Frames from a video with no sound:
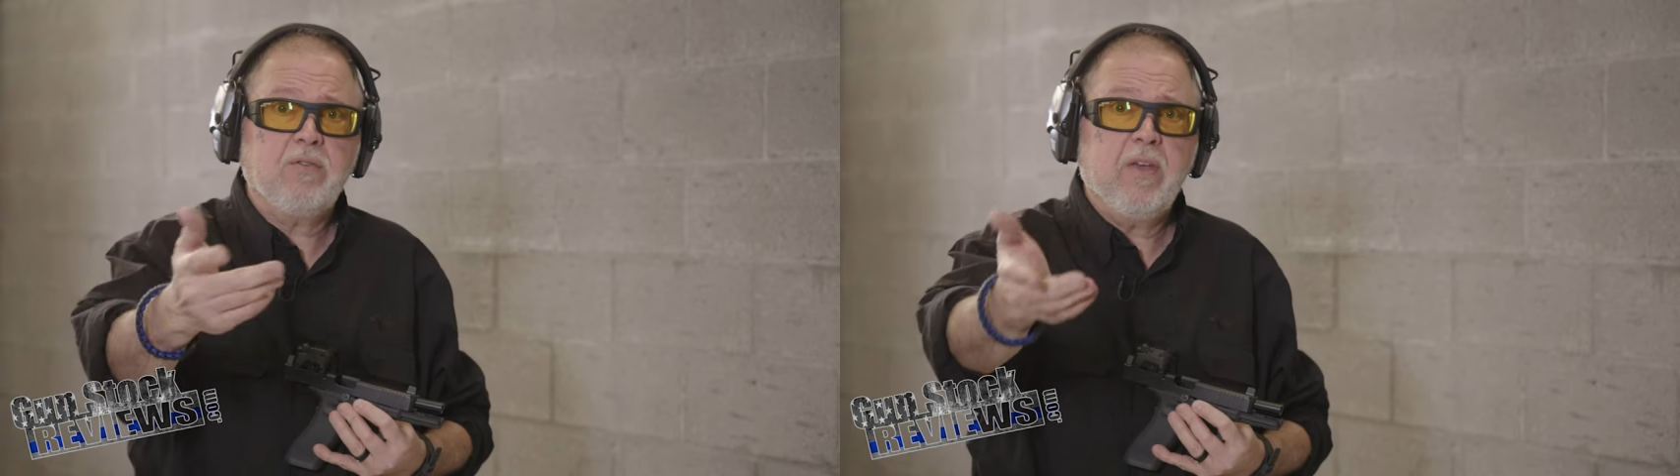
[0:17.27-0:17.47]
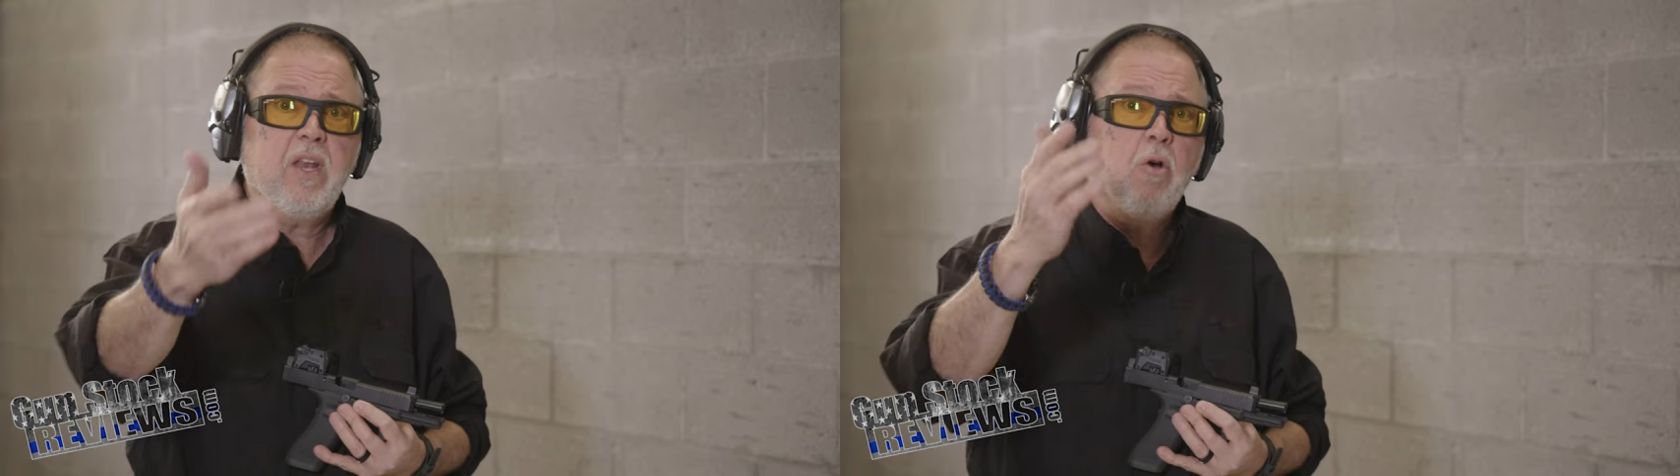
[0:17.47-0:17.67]

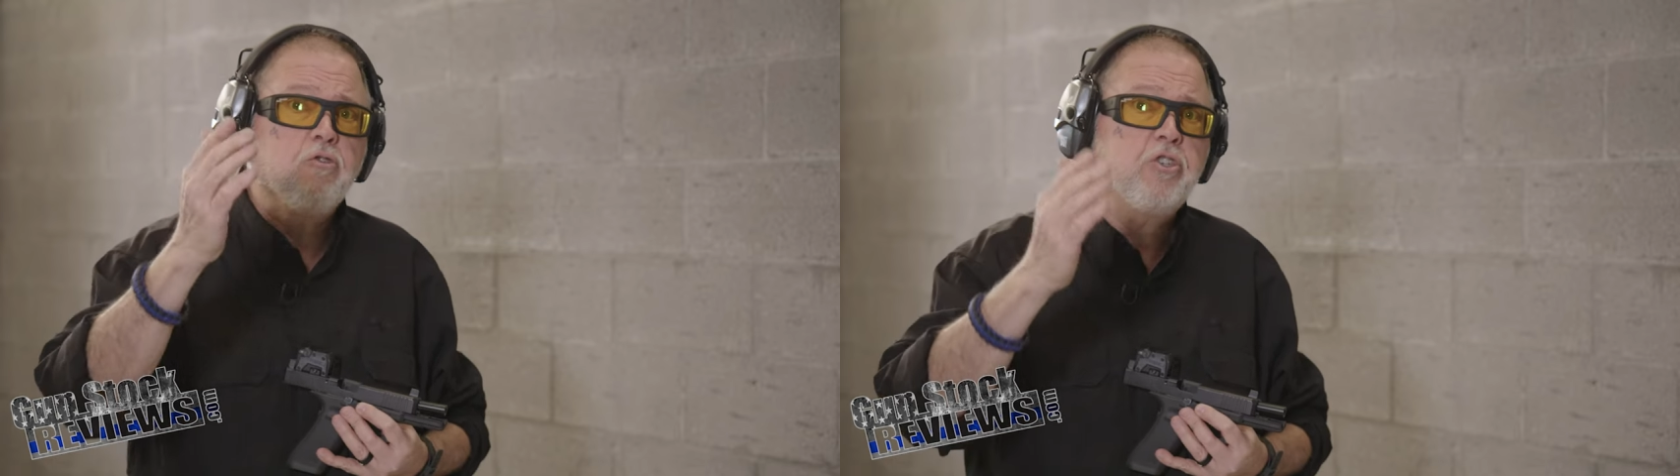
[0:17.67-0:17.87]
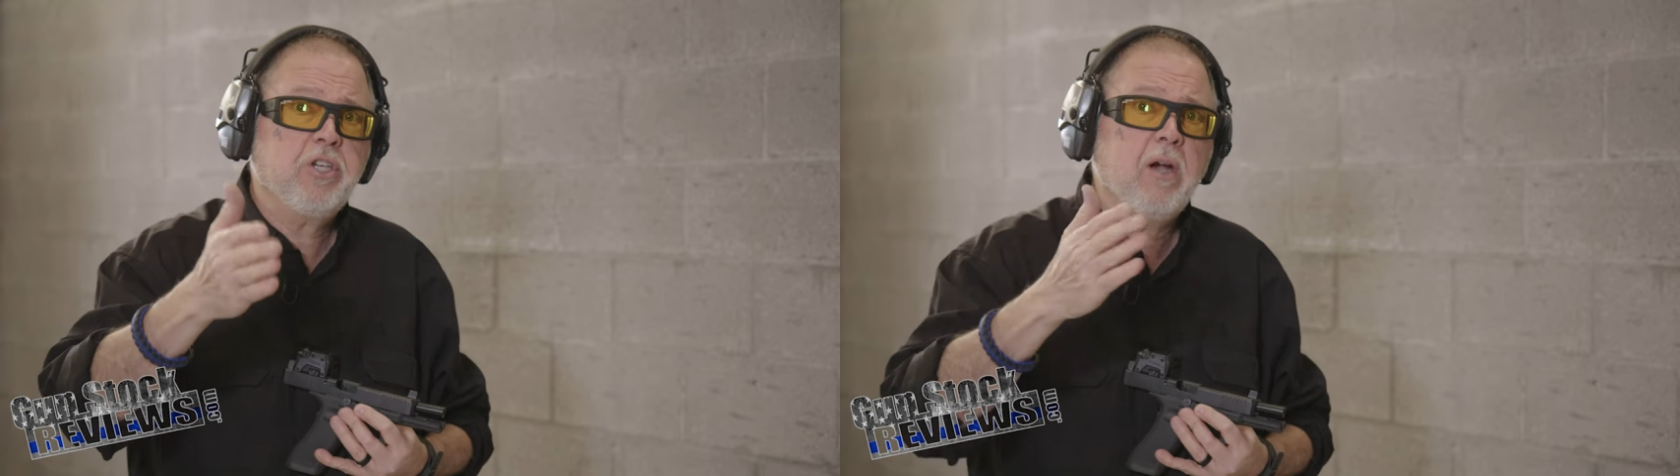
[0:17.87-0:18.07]
video,
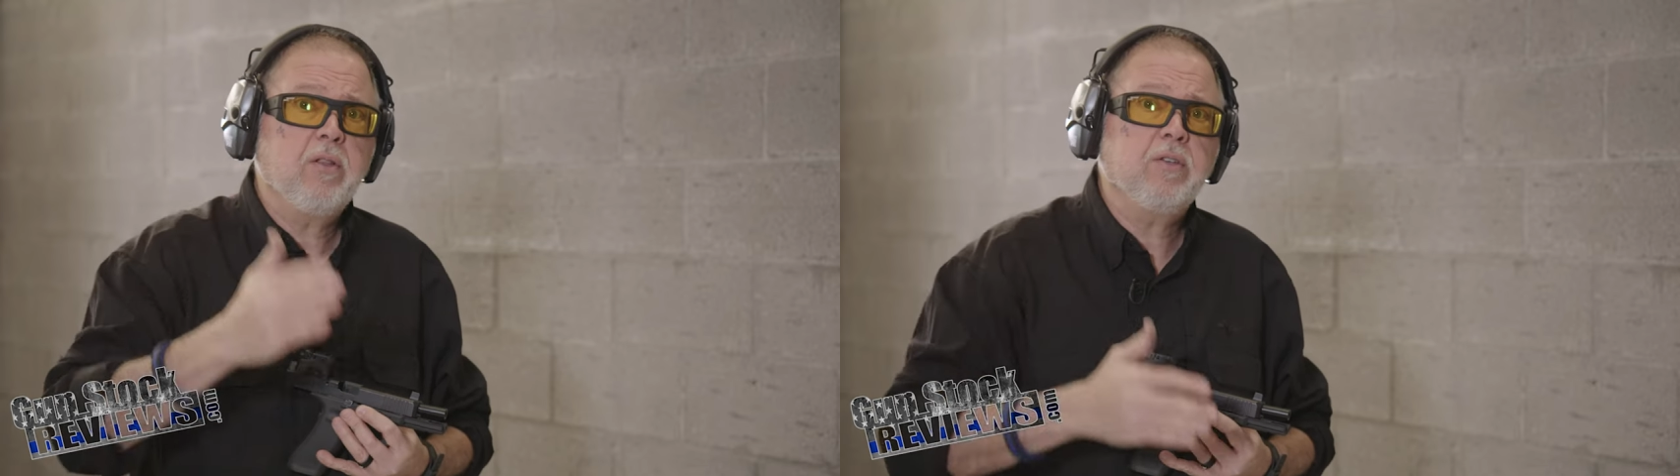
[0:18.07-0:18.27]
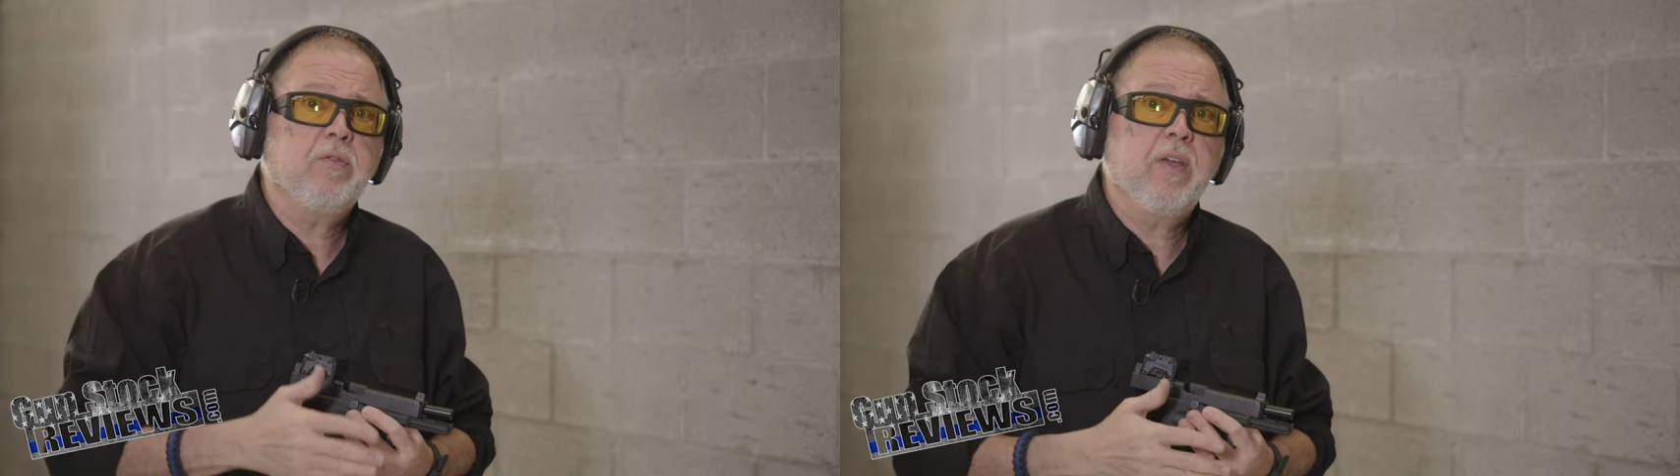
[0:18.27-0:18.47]
share
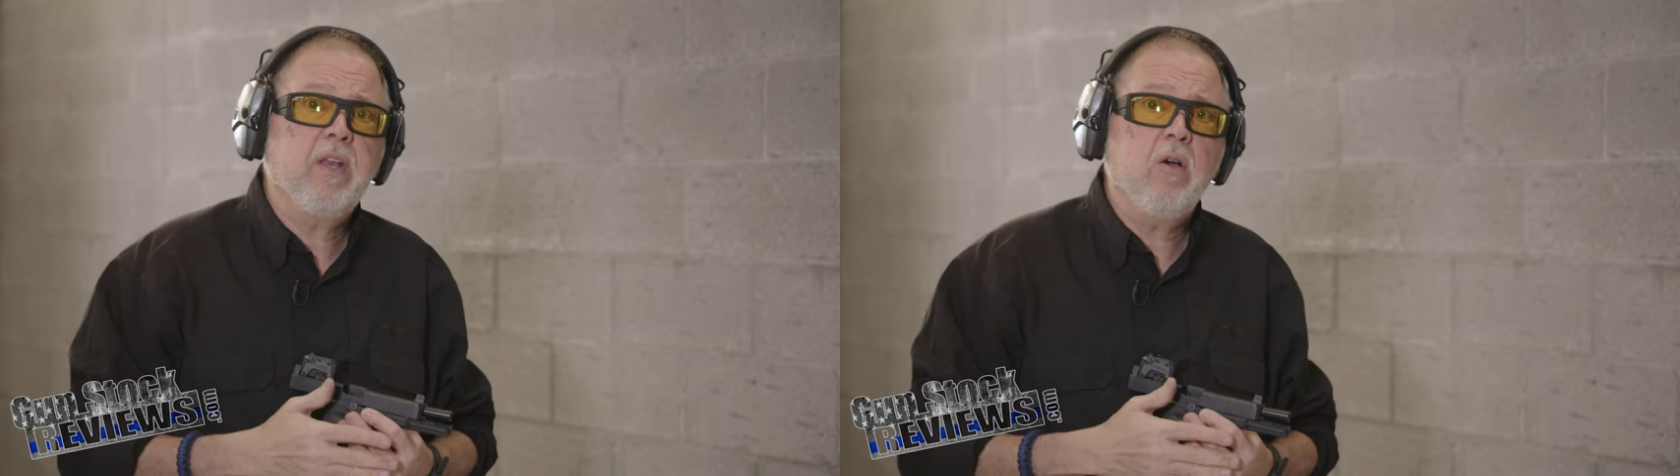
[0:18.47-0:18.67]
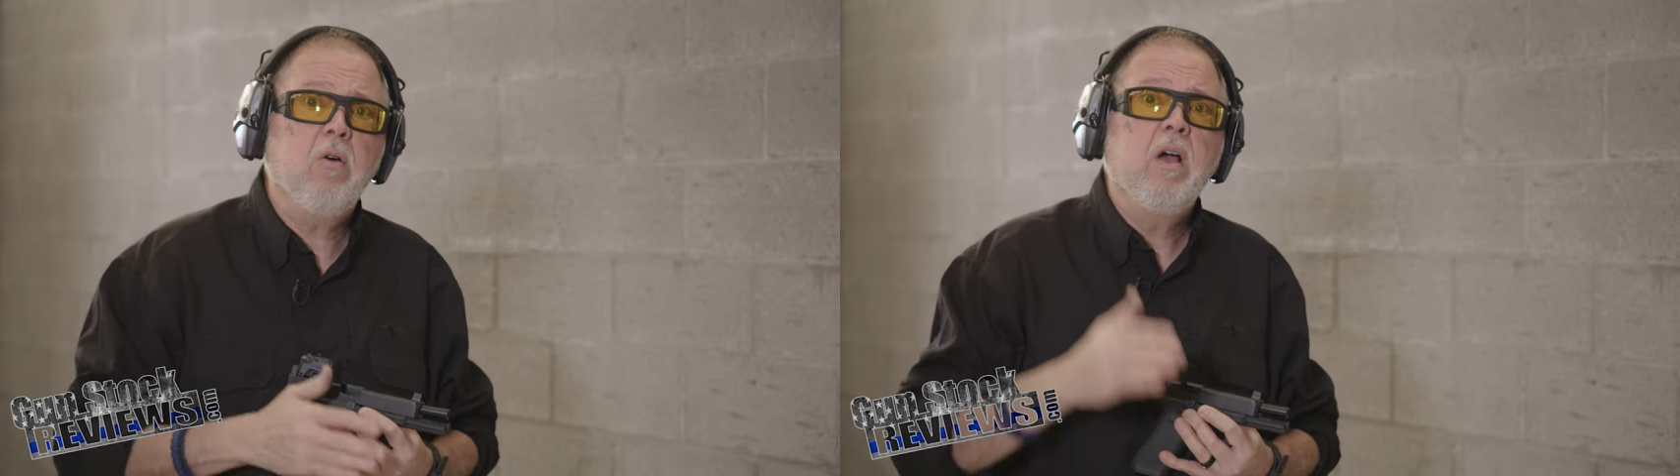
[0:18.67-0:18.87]
this
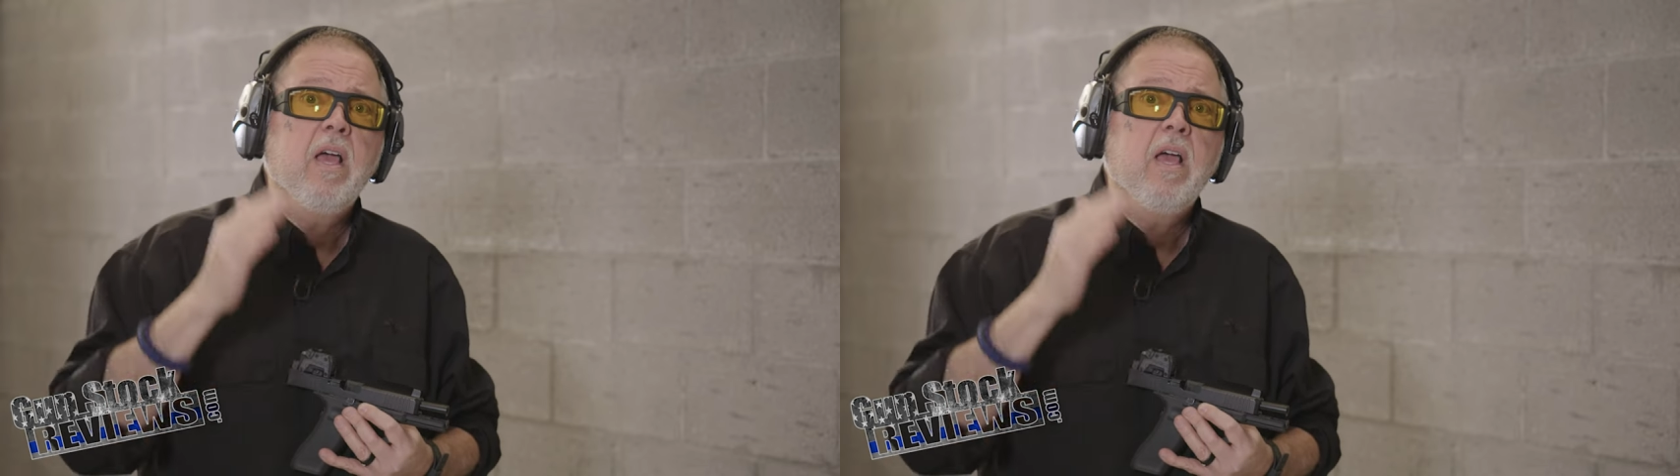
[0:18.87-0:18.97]
video,